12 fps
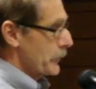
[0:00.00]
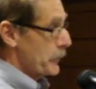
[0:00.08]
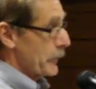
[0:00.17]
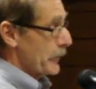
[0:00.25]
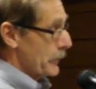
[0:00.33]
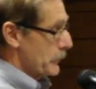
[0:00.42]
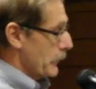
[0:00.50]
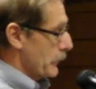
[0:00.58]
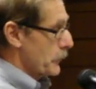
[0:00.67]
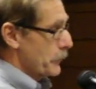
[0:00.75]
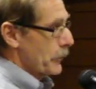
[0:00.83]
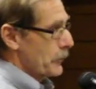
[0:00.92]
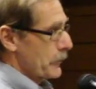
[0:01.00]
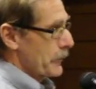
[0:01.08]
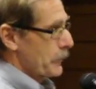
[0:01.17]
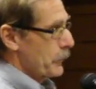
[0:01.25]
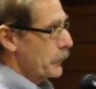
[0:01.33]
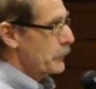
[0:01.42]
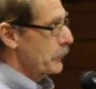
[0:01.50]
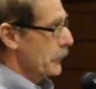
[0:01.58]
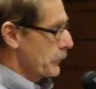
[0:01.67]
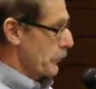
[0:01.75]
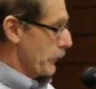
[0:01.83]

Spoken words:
just because I suppose, like most of us,